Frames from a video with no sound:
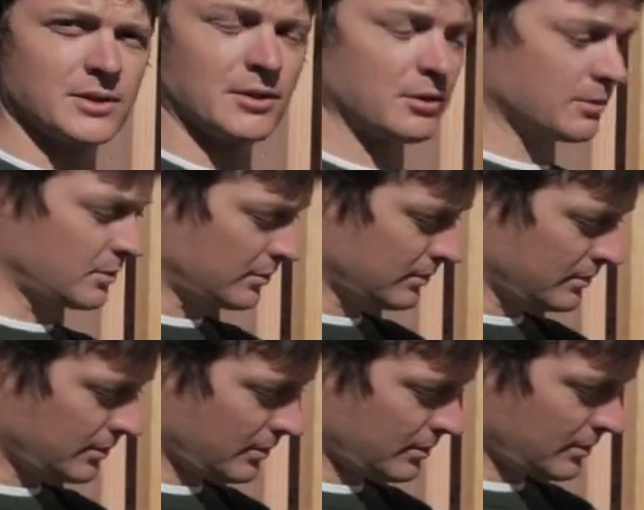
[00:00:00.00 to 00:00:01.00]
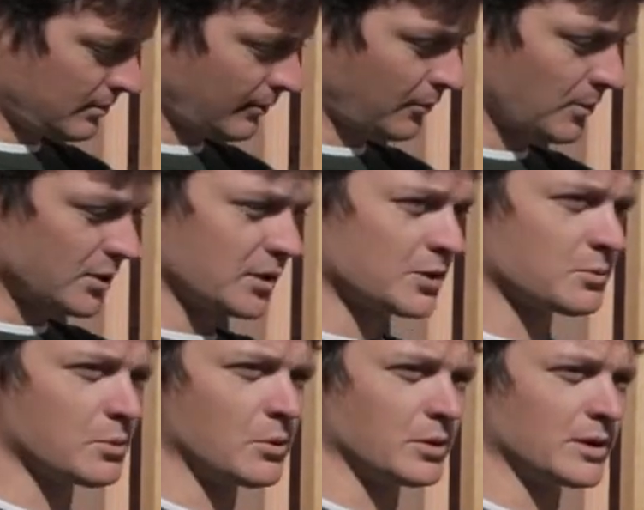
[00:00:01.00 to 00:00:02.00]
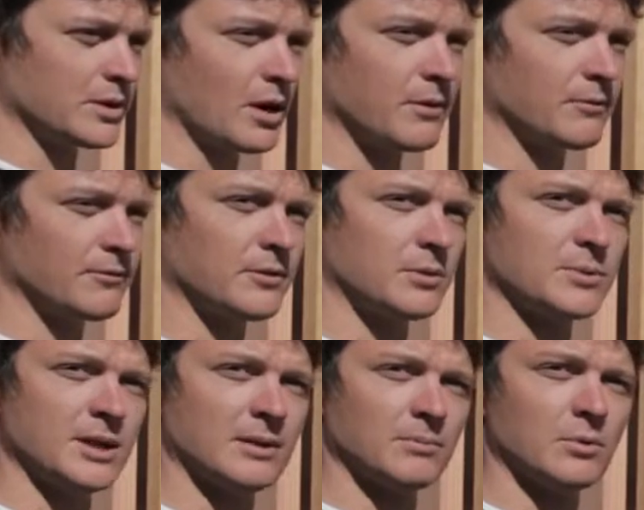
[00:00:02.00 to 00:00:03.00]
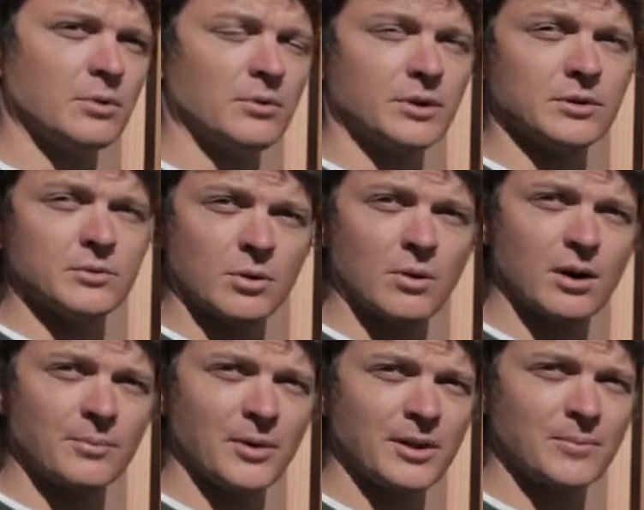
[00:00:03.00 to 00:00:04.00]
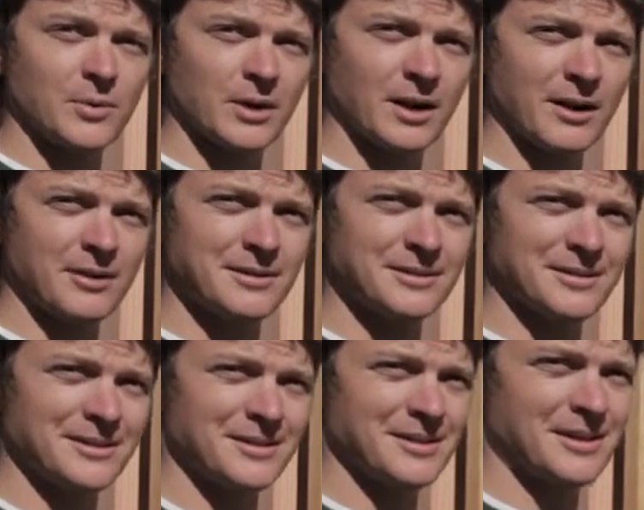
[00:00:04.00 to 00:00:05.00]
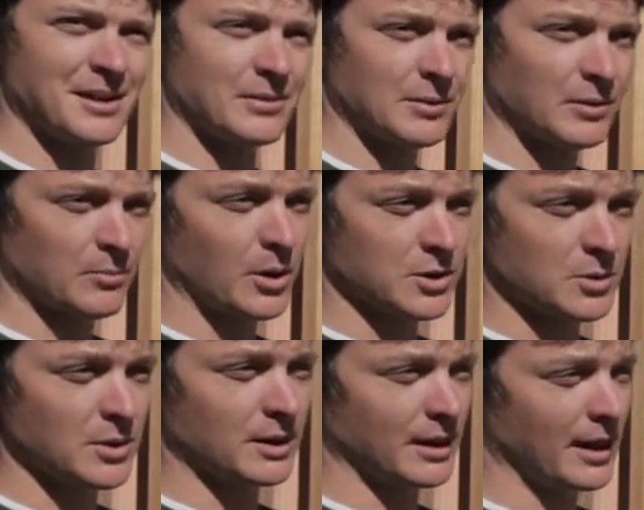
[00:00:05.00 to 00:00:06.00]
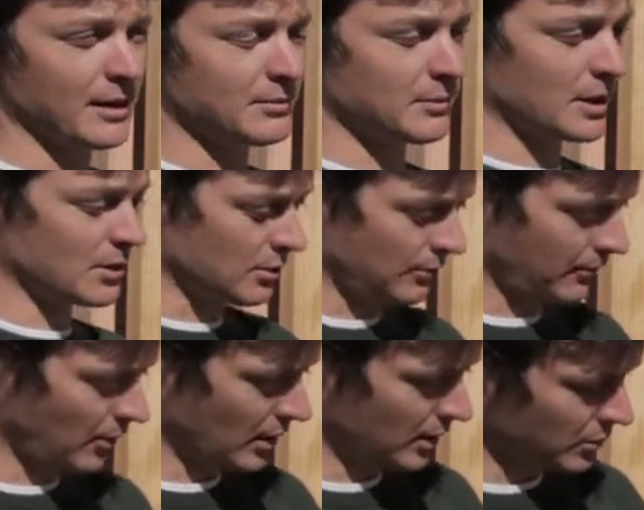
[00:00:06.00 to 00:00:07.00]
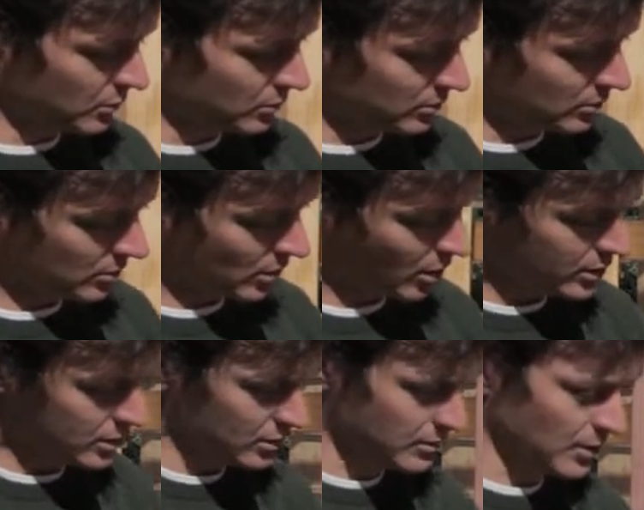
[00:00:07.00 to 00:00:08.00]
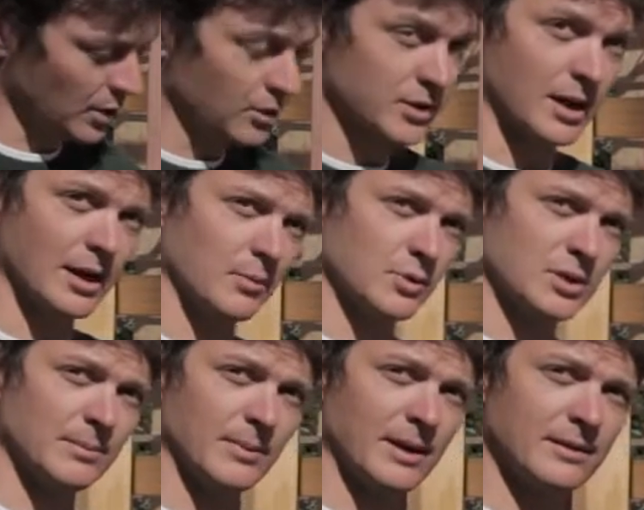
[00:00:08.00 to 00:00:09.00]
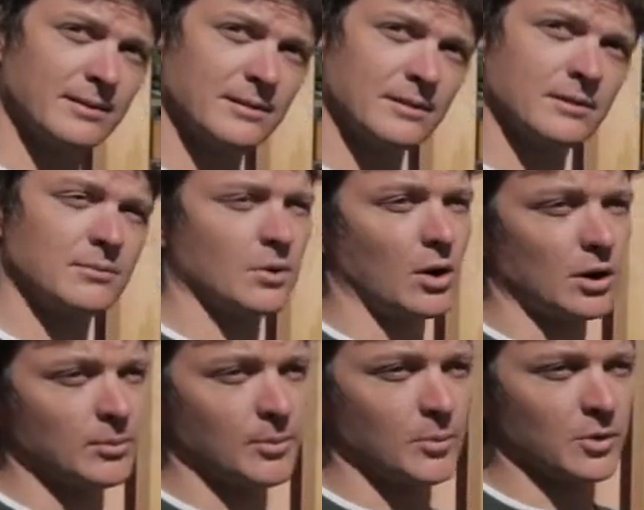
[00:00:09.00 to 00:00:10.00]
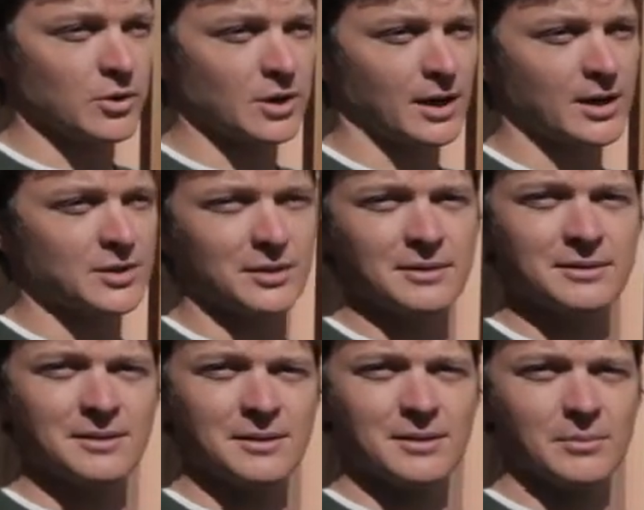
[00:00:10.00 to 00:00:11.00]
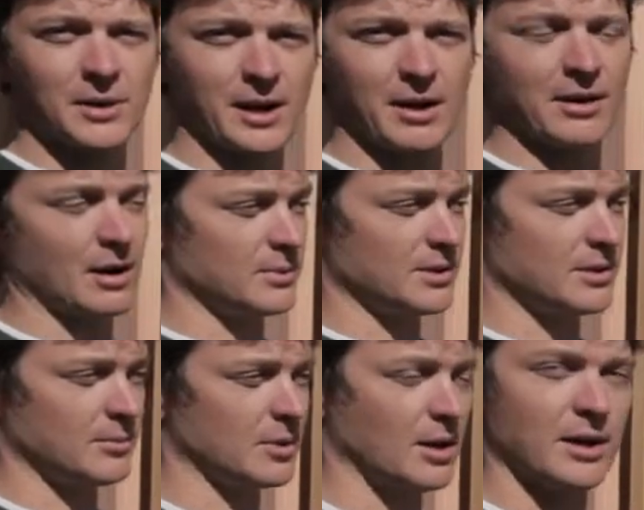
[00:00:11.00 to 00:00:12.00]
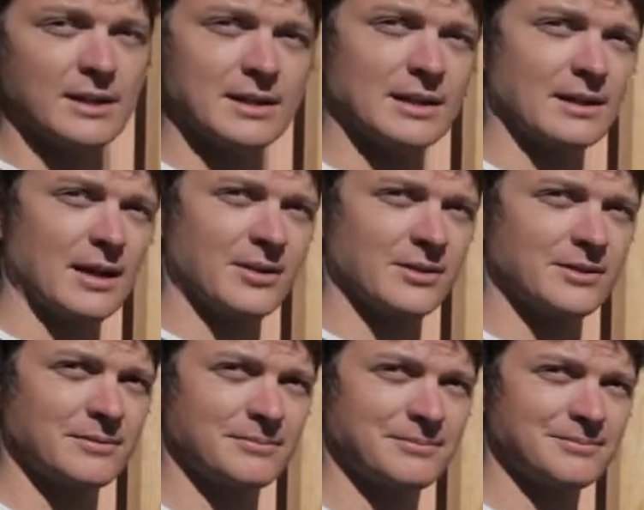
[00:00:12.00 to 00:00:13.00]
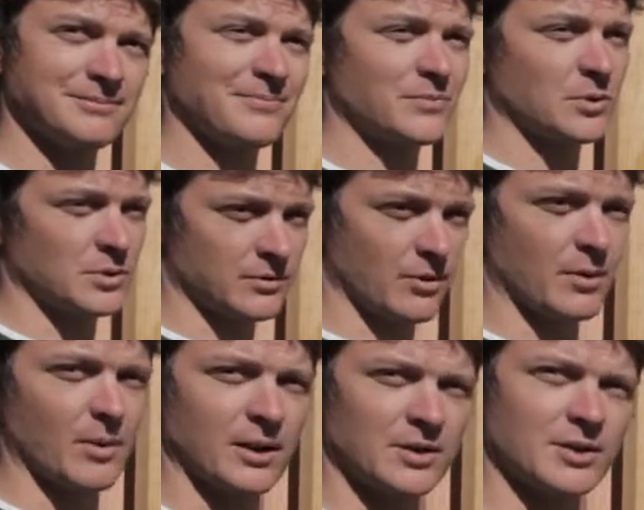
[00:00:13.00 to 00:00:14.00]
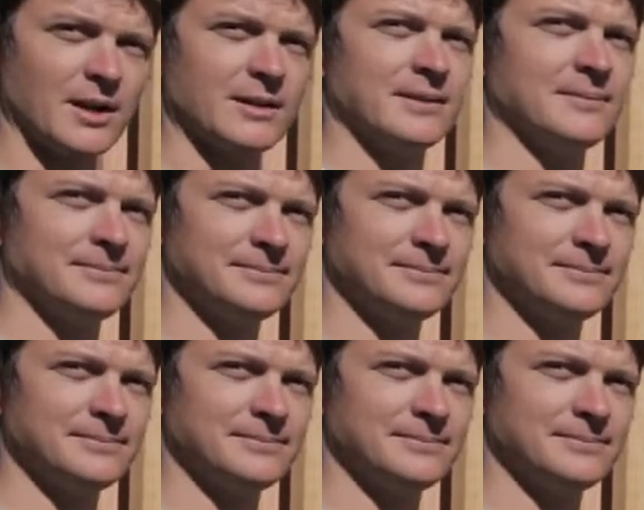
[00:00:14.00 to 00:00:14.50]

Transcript: The thermal performance of this wall is over 50% more than is required by the building code, and by doing that we can do it for very little cost because we're not using any more timber. We've got a little bit more insulation, but the outcome is that we don't need to heat the house because it's very well insulated.